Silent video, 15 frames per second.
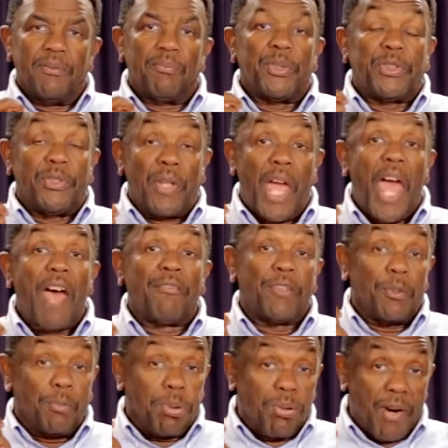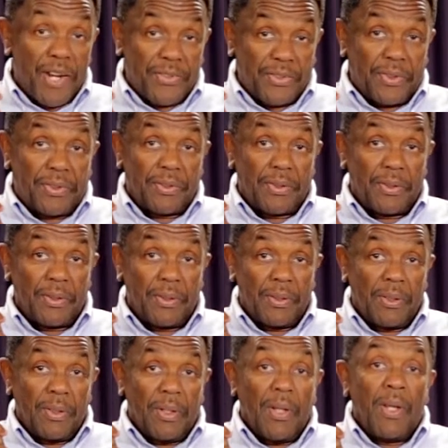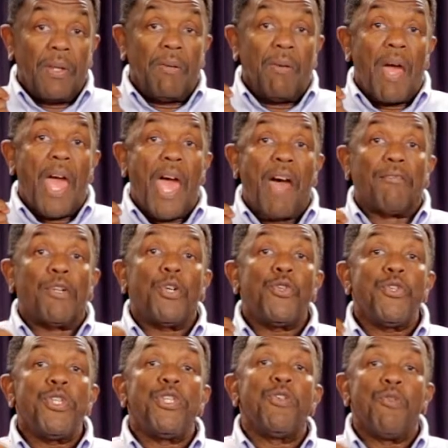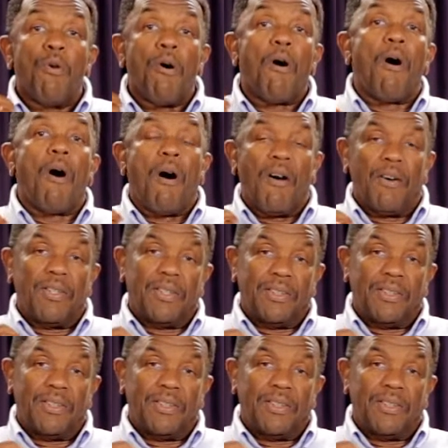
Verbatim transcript: but you have your presence. You have who you are.